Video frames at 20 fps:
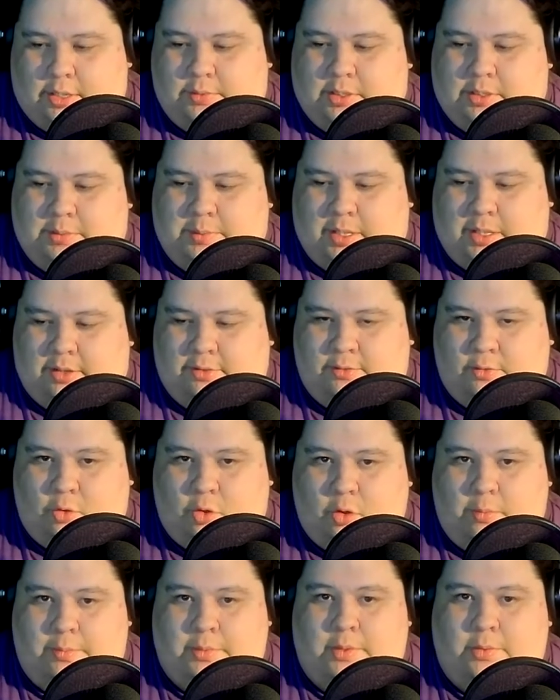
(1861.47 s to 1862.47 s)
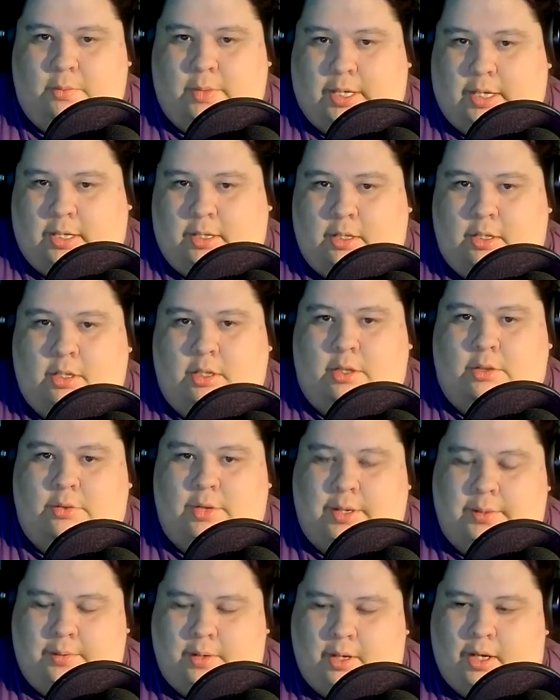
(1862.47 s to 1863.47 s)
was being formed, when the
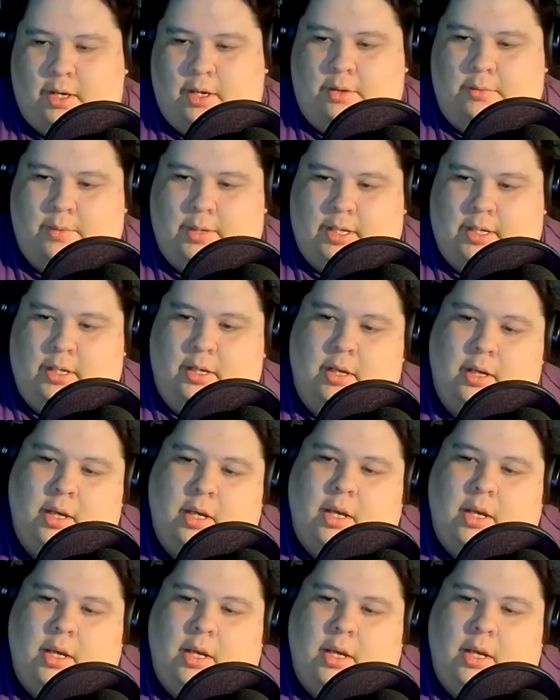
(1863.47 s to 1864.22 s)
great, uh, when,